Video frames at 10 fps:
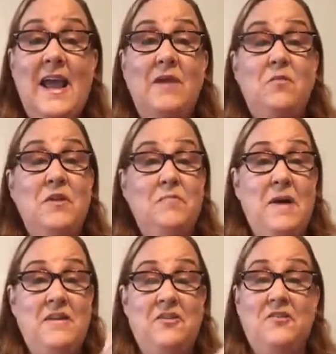and with
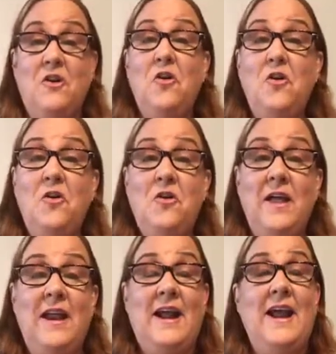my soul,
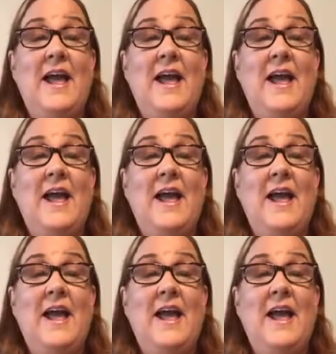and I